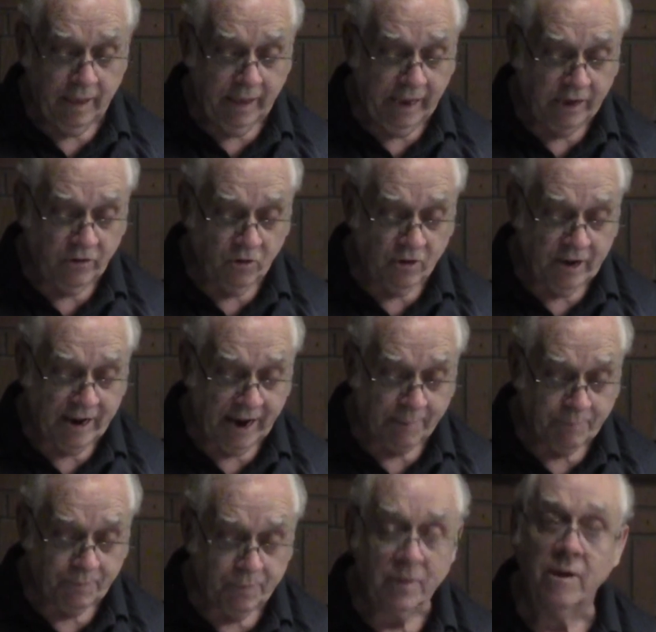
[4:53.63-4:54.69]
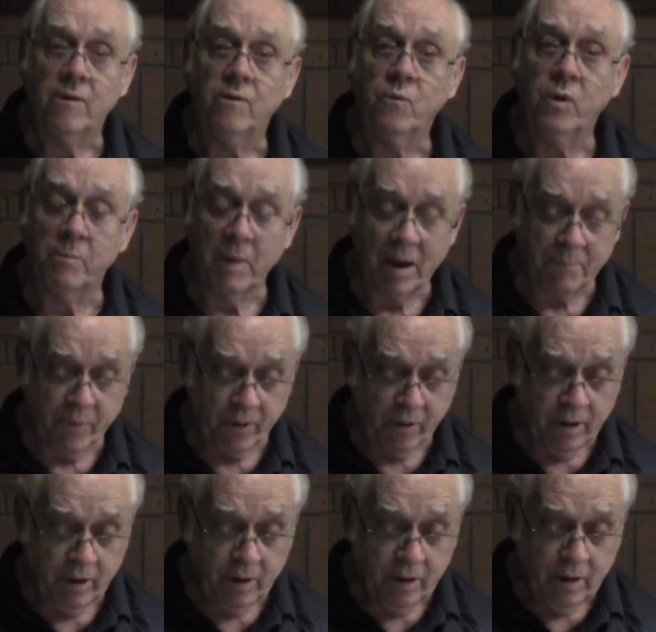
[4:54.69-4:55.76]
in your time. Remember,
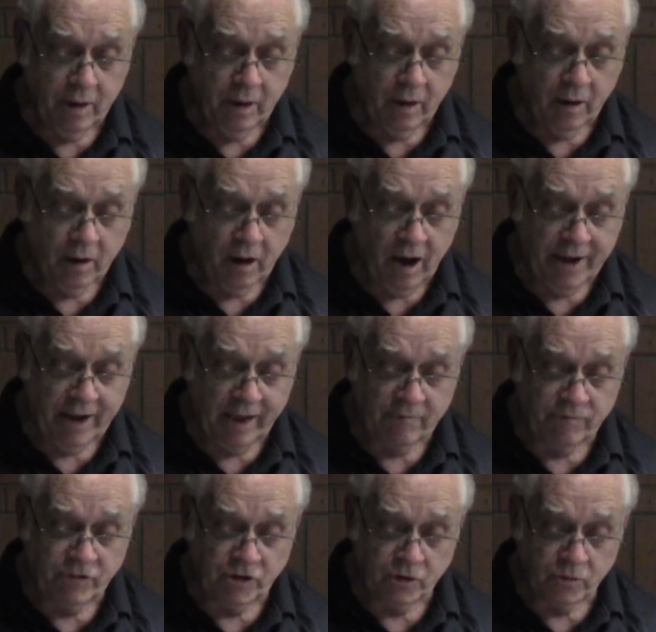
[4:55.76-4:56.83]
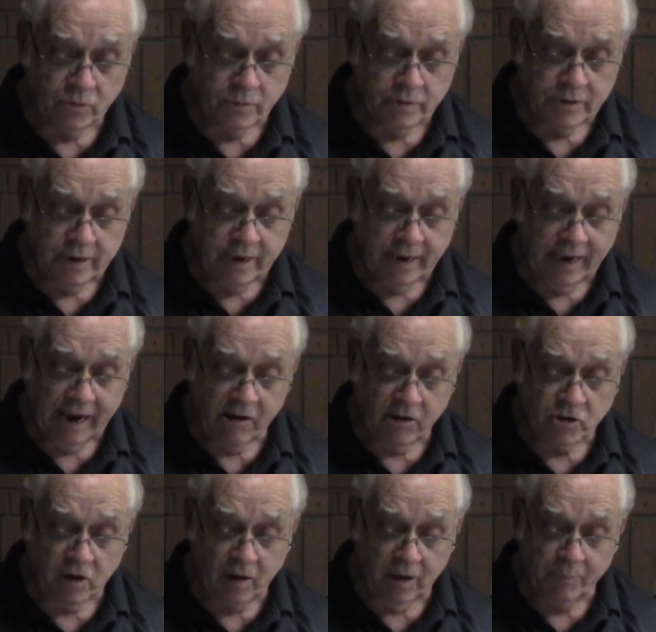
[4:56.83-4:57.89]
God loves you,
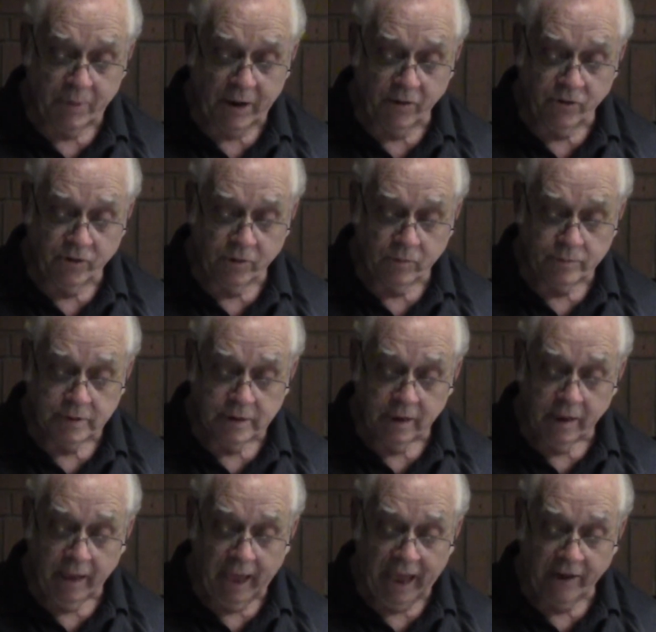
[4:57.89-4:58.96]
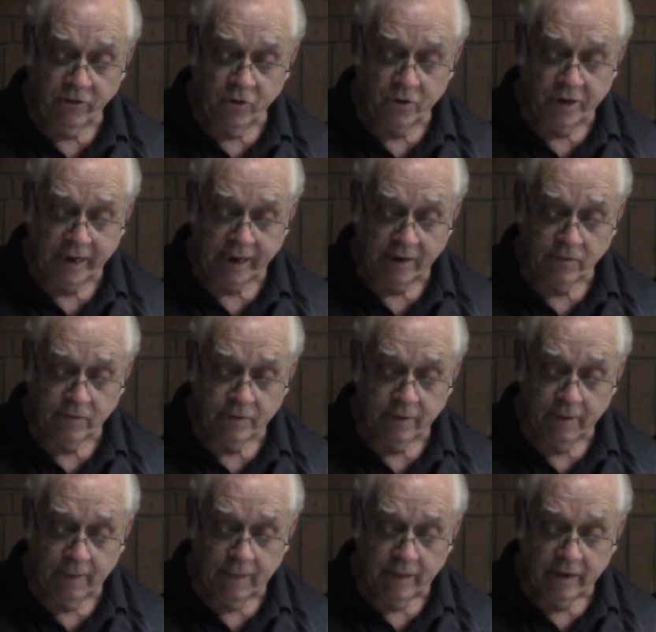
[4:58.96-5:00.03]
cares all about you and your needs.
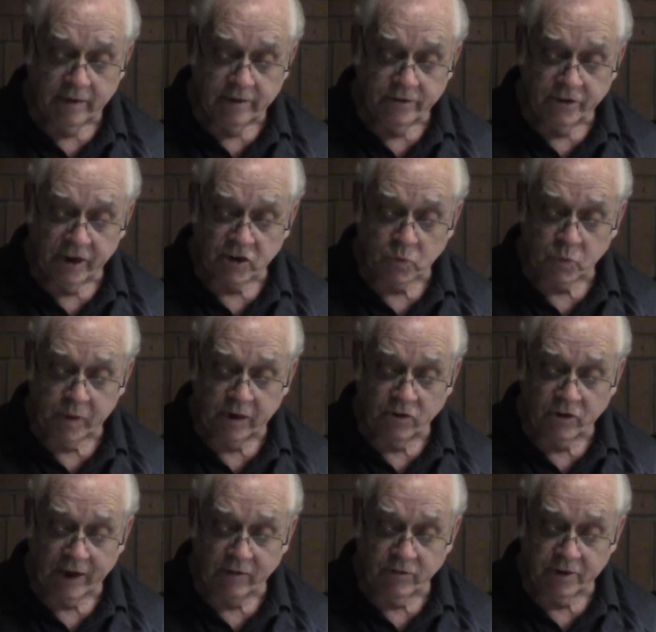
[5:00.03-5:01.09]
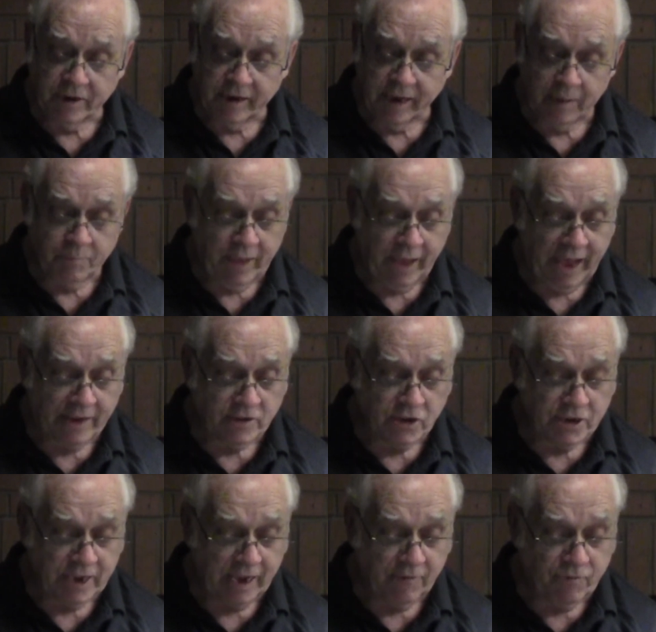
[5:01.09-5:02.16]
Just reach out to him and
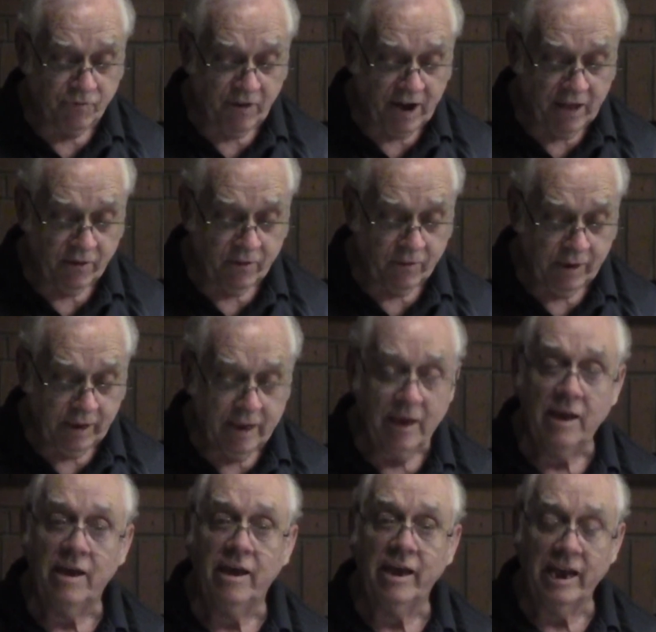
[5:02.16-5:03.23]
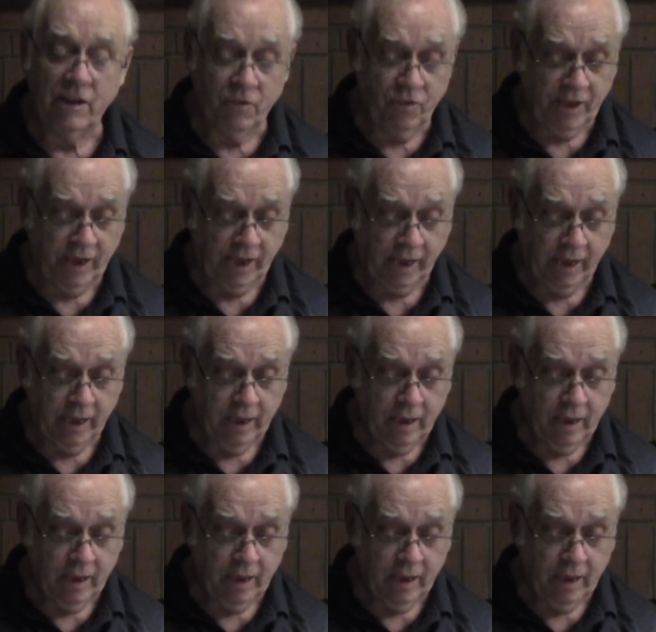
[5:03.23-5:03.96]
say, Father, in thee,